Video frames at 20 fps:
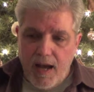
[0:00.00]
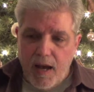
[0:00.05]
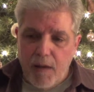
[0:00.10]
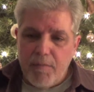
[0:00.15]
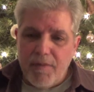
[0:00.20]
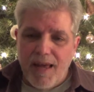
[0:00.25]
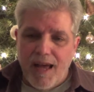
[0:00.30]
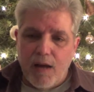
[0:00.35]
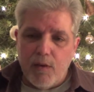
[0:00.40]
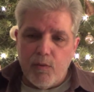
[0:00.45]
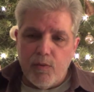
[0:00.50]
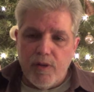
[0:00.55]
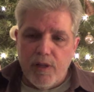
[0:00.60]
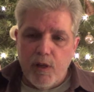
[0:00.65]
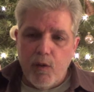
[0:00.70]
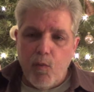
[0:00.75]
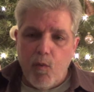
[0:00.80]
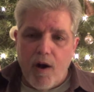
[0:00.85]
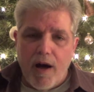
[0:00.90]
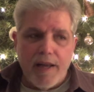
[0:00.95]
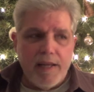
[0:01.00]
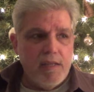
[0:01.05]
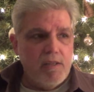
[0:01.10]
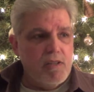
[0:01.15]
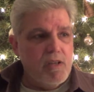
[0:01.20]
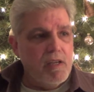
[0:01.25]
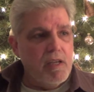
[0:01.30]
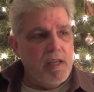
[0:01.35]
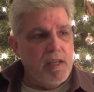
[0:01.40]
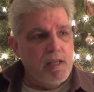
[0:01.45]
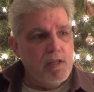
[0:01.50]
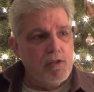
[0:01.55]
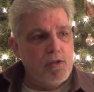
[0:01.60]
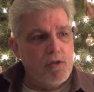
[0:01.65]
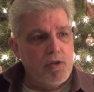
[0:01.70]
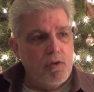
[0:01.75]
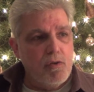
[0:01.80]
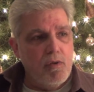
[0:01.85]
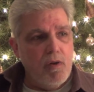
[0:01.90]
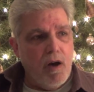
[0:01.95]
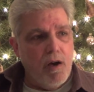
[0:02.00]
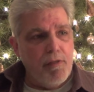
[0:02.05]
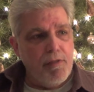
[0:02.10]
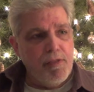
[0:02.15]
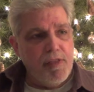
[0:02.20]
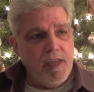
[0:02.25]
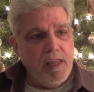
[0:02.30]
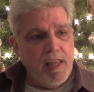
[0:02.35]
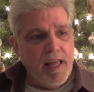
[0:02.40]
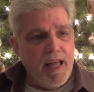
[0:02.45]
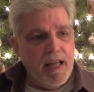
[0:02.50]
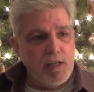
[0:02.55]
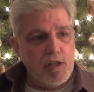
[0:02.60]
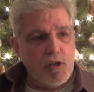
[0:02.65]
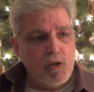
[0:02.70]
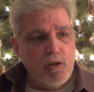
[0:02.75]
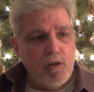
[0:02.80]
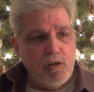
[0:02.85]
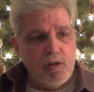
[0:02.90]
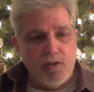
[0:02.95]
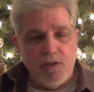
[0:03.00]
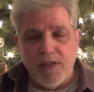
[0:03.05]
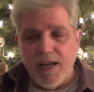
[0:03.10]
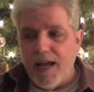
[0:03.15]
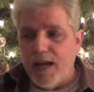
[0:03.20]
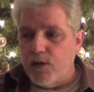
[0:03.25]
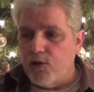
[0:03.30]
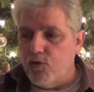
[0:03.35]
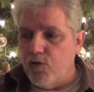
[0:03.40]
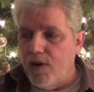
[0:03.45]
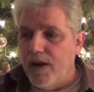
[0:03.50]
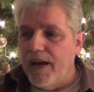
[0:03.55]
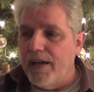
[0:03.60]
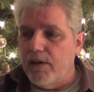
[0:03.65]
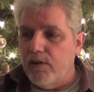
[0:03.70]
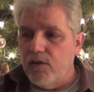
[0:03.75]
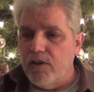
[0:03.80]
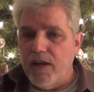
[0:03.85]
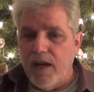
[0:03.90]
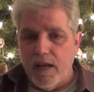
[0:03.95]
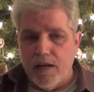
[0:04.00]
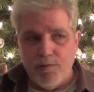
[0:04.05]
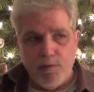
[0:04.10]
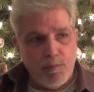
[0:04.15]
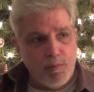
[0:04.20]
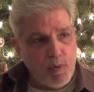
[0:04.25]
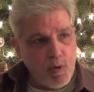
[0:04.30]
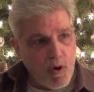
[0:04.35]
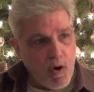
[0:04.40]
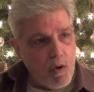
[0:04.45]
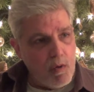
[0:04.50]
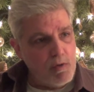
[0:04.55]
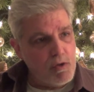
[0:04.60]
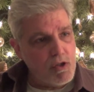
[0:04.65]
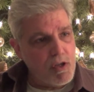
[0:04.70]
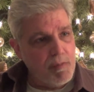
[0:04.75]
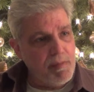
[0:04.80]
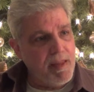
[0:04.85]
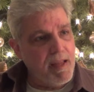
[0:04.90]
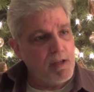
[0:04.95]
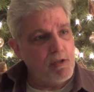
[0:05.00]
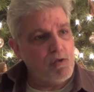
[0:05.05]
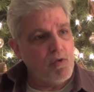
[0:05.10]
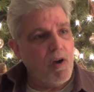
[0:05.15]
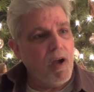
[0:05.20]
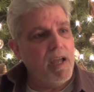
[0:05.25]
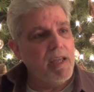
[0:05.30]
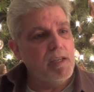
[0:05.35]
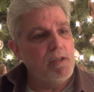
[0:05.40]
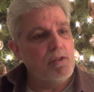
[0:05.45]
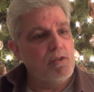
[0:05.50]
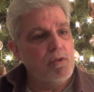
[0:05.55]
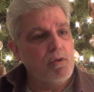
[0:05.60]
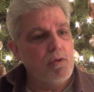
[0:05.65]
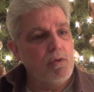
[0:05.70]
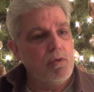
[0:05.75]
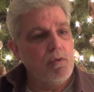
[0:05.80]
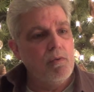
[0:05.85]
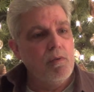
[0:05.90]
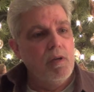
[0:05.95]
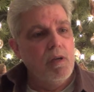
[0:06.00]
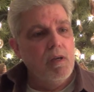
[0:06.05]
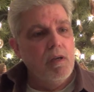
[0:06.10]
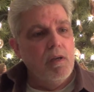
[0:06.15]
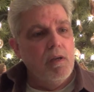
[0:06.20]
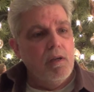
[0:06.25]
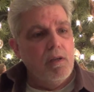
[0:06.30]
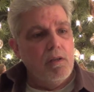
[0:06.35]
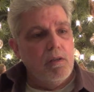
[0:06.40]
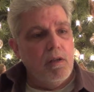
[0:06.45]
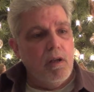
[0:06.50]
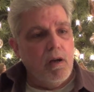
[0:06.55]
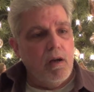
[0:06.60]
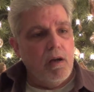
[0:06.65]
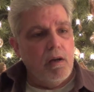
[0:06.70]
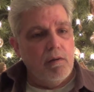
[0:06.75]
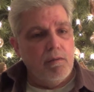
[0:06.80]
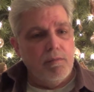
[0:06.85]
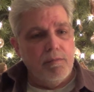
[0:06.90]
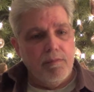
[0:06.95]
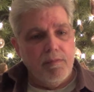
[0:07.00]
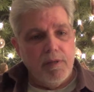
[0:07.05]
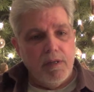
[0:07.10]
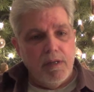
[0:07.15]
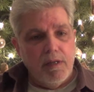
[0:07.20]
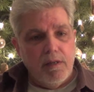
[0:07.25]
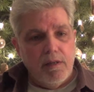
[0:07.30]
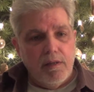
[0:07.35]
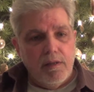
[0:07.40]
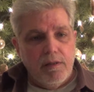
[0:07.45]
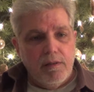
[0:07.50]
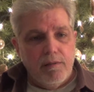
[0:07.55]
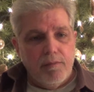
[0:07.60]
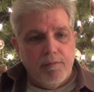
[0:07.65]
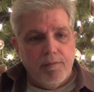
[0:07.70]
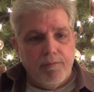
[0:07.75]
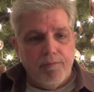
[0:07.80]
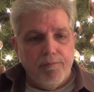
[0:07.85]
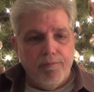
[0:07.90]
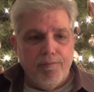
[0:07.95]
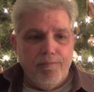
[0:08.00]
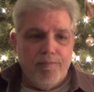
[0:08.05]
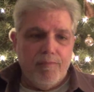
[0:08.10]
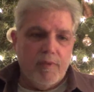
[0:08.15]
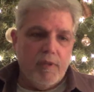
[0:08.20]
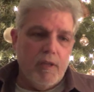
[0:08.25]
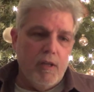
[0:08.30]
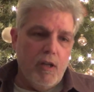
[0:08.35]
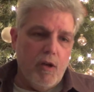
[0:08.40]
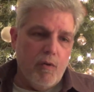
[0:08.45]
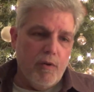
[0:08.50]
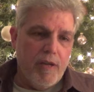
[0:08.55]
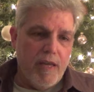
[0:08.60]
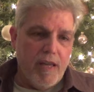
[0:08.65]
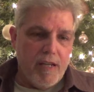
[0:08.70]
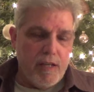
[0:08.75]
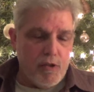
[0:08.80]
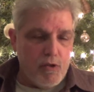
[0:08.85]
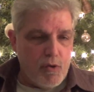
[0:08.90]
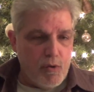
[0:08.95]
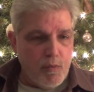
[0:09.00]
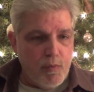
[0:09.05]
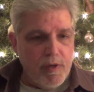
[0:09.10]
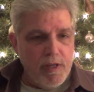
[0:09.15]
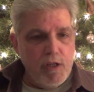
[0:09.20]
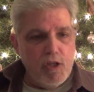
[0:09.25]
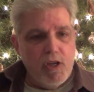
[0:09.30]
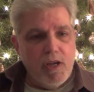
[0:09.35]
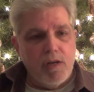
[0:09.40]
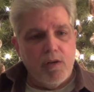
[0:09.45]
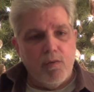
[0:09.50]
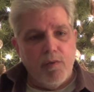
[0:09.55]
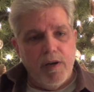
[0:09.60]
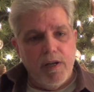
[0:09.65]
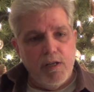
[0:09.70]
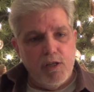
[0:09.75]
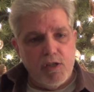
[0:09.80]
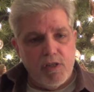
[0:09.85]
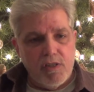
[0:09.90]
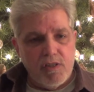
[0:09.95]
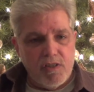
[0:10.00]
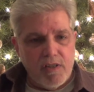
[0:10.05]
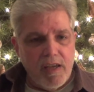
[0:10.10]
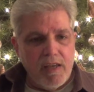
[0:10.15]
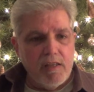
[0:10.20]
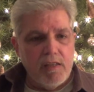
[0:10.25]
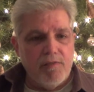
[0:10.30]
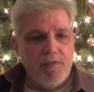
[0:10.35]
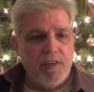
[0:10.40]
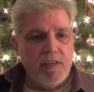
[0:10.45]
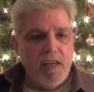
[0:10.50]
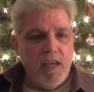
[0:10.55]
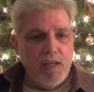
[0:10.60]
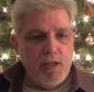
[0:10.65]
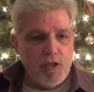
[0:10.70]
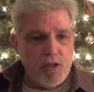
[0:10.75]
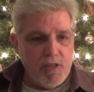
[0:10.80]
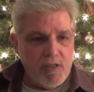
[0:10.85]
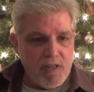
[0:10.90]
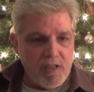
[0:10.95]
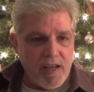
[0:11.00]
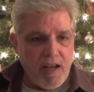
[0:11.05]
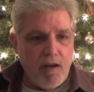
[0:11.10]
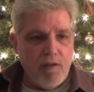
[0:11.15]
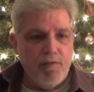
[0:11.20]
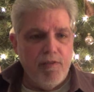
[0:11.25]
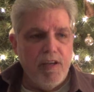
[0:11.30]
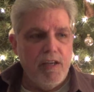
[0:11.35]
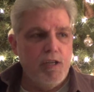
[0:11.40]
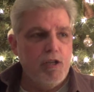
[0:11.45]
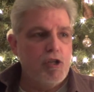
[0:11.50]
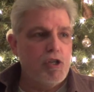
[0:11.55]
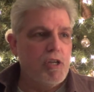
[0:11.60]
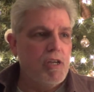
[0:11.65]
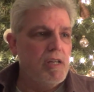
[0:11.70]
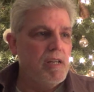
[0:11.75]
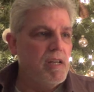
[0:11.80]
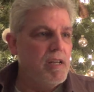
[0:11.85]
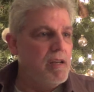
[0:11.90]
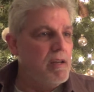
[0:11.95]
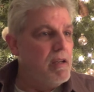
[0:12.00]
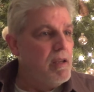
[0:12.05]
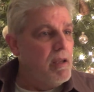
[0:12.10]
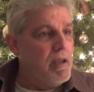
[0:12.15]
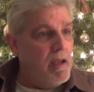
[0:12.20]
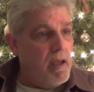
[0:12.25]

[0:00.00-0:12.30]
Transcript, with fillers: I'm not really wanting to get into a theological or doctrinal kind of approach. I'm not trying to, uh, you know, get into regeneration, sanctification, salvation, and